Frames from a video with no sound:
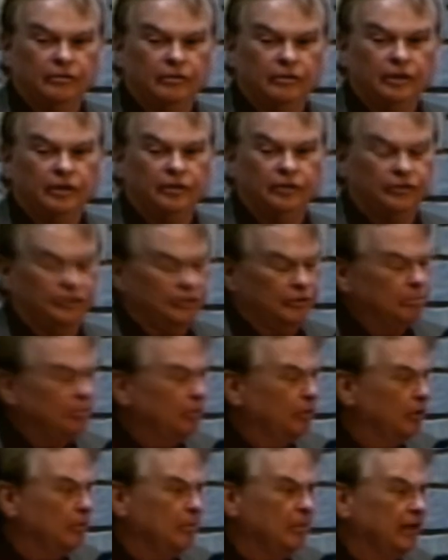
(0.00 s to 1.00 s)
It's
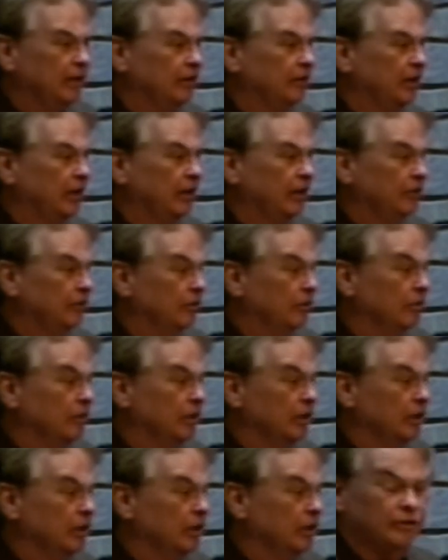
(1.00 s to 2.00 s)
supported by tithes,
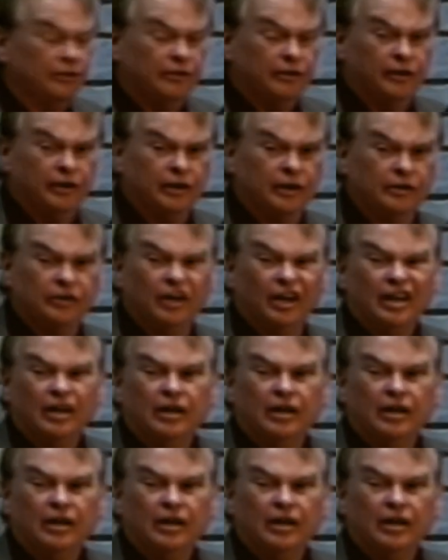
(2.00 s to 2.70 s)
donations, and things.